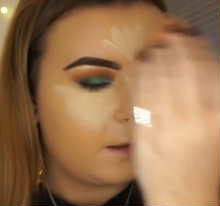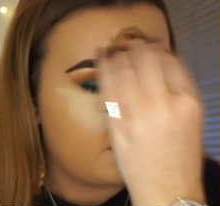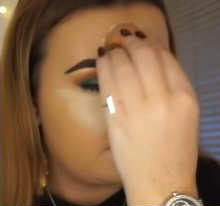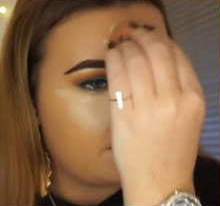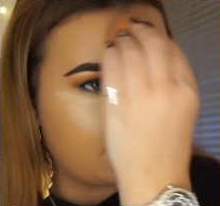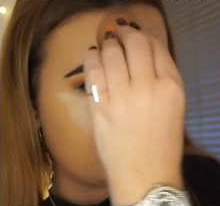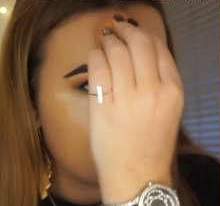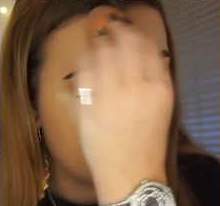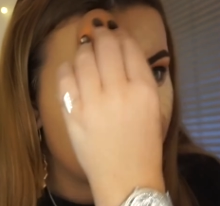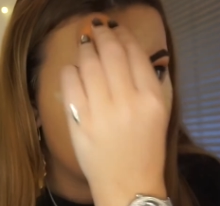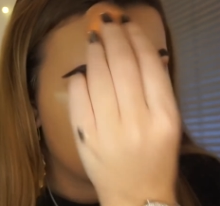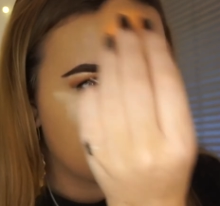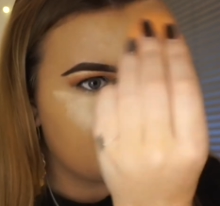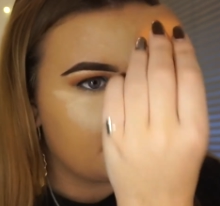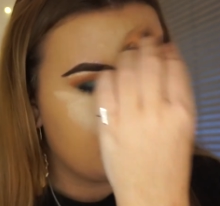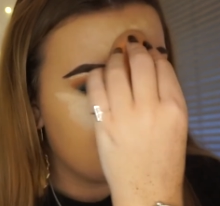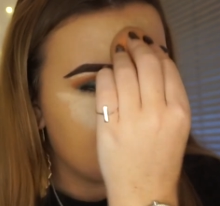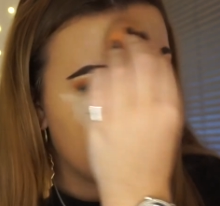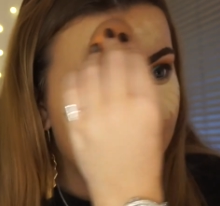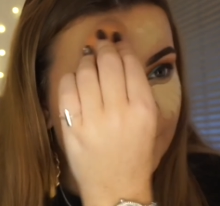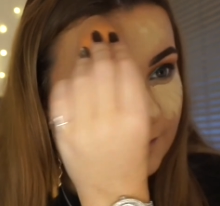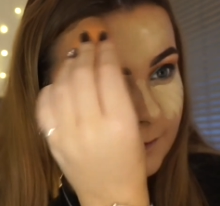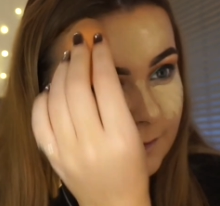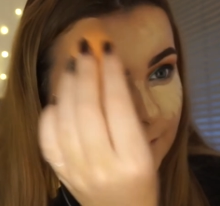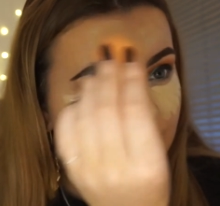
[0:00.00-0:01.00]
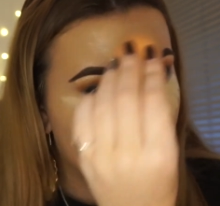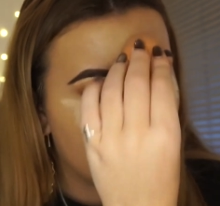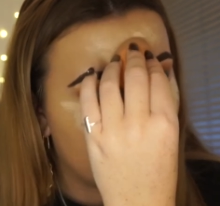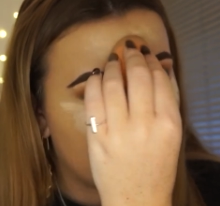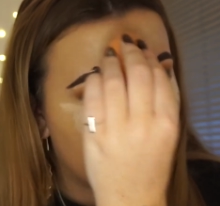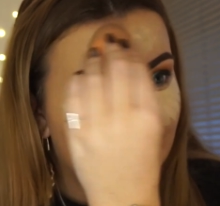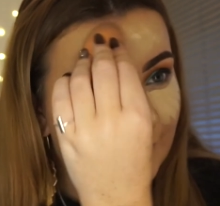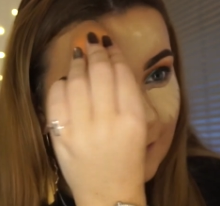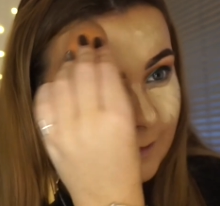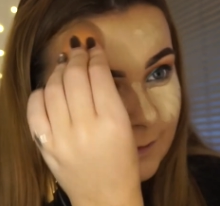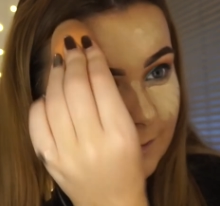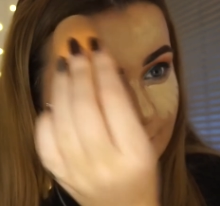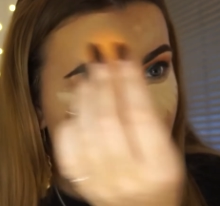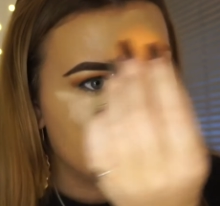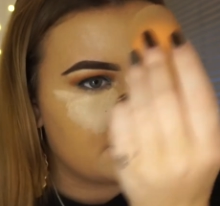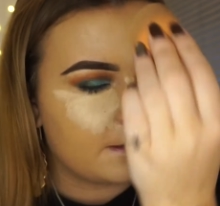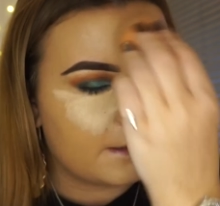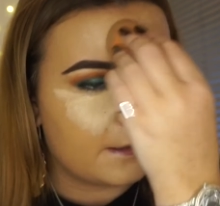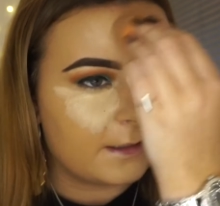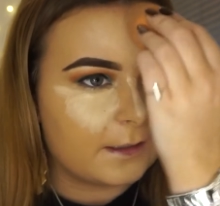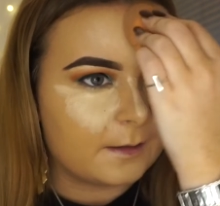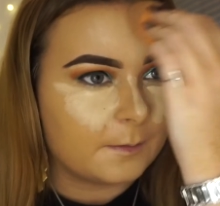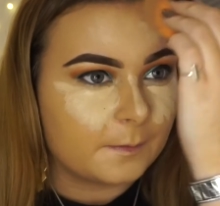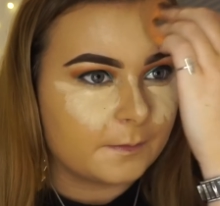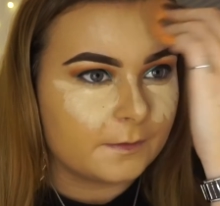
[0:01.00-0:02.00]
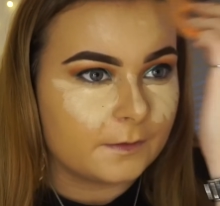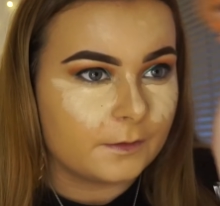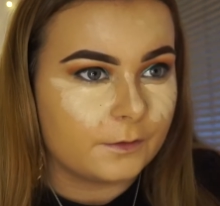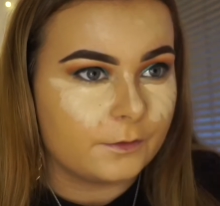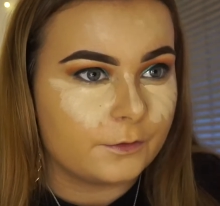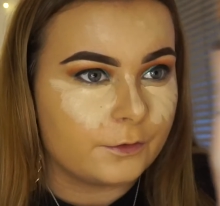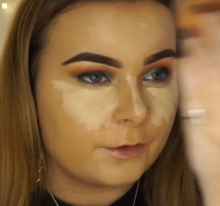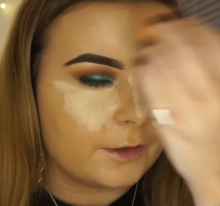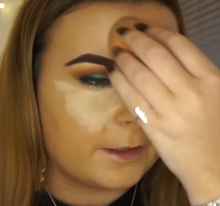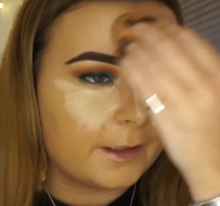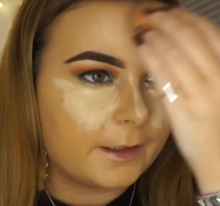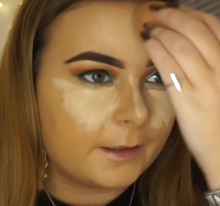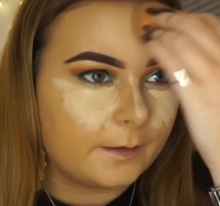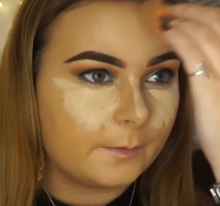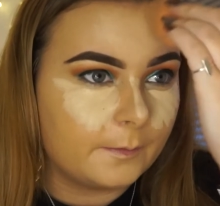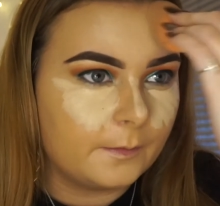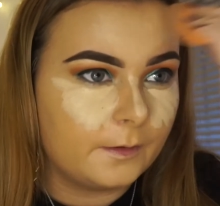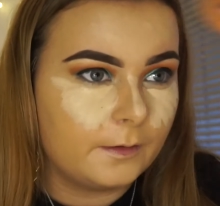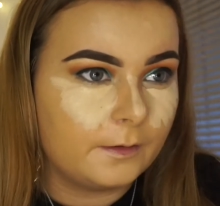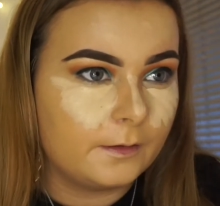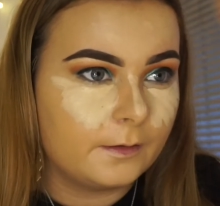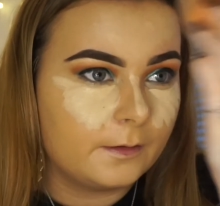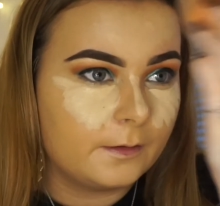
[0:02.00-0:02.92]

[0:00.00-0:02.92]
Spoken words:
This concealer just blends like an absolute dream.